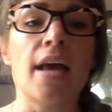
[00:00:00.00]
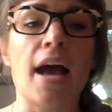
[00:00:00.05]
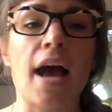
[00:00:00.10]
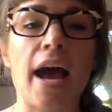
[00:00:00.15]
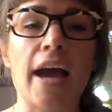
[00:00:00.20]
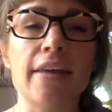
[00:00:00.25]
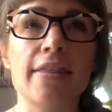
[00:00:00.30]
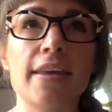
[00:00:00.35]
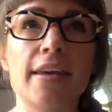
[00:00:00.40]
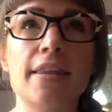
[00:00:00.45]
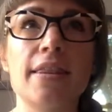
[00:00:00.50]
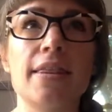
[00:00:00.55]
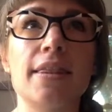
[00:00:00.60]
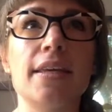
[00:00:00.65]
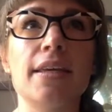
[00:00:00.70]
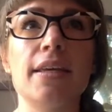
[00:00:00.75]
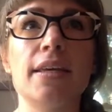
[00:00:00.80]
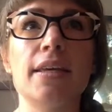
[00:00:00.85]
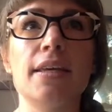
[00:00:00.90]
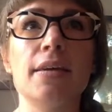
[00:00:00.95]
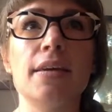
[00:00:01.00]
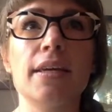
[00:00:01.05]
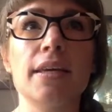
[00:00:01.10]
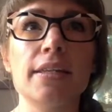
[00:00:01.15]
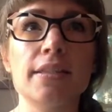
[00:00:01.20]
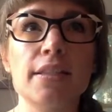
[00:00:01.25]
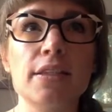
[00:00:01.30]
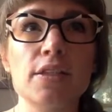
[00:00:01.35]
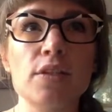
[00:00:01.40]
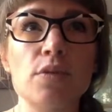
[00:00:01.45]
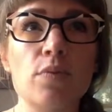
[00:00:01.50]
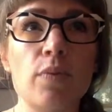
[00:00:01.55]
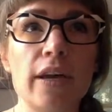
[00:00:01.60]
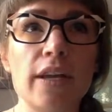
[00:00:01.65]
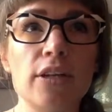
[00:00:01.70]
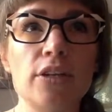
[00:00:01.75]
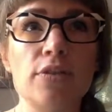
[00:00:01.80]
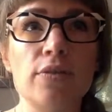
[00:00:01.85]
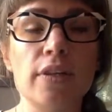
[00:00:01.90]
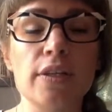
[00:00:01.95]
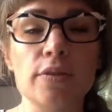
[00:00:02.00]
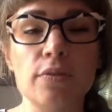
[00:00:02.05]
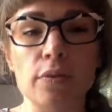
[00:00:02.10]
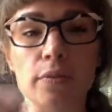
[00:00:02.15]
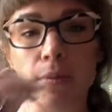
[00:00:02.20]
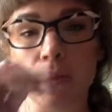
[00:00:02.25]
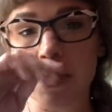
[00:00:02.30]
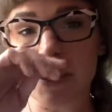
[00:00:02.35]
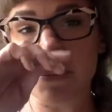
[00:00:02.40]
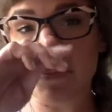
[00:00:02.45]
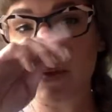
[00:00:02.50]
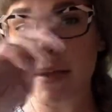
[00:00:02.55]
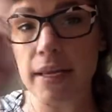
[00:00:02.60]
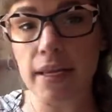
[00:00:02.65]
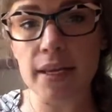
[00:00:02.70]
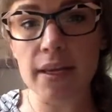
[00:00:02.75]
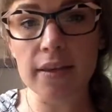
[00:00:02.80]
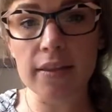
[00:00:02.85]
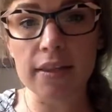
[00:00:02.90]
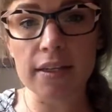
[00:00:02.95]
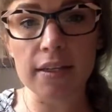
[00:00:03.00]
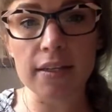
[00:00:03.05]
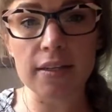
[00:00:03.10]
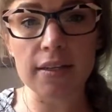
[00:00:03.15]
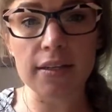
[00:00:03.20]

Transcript: I think the easiest way to do this would be picking the